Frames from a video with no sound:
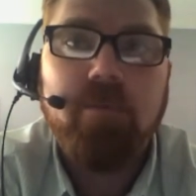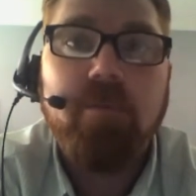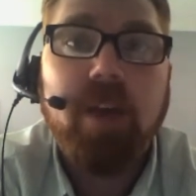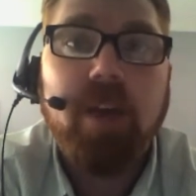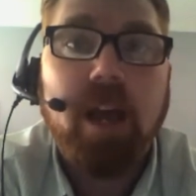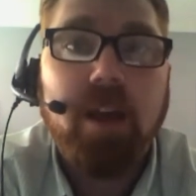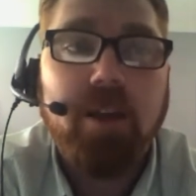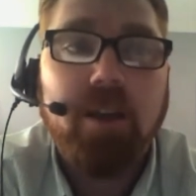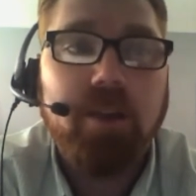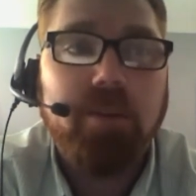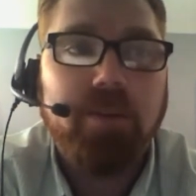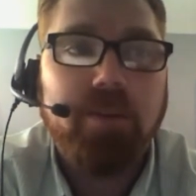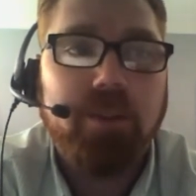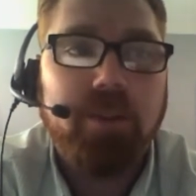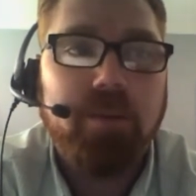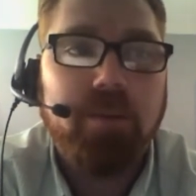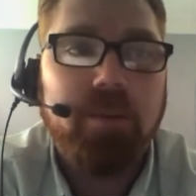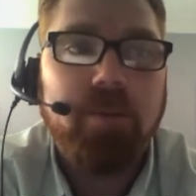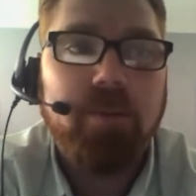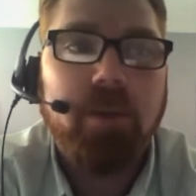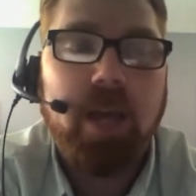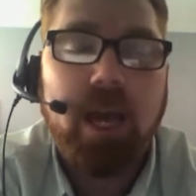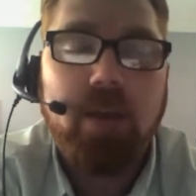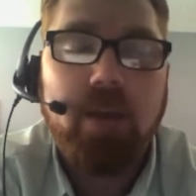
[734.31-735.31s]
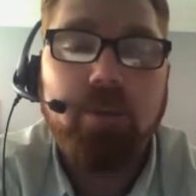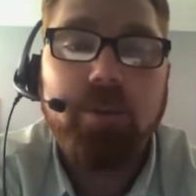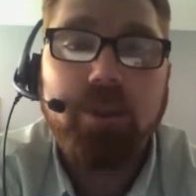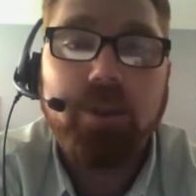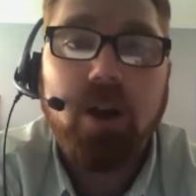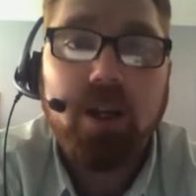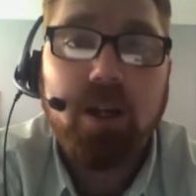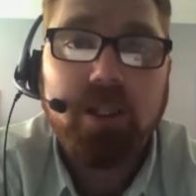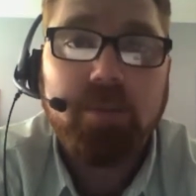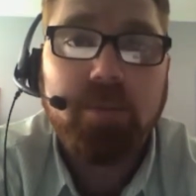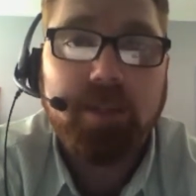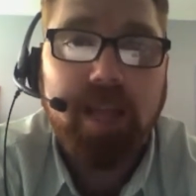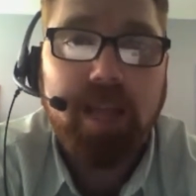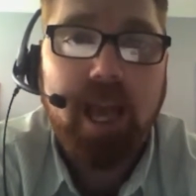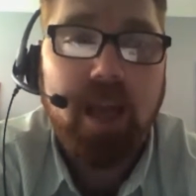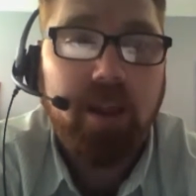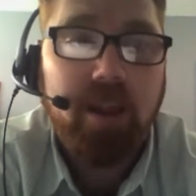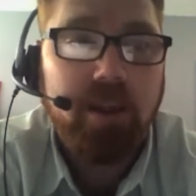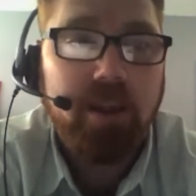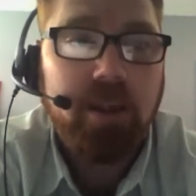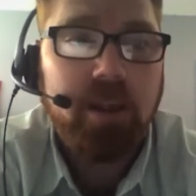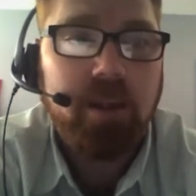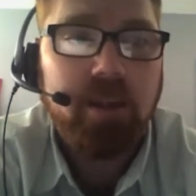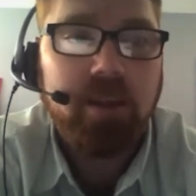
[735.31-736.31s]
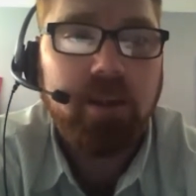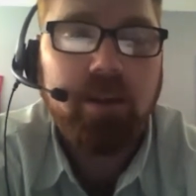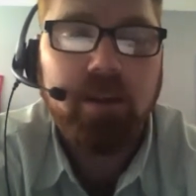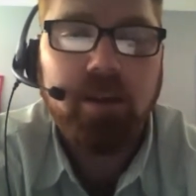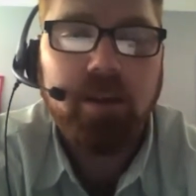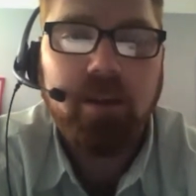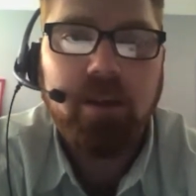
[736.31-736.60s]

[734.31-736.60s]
values that the people had was hospitality.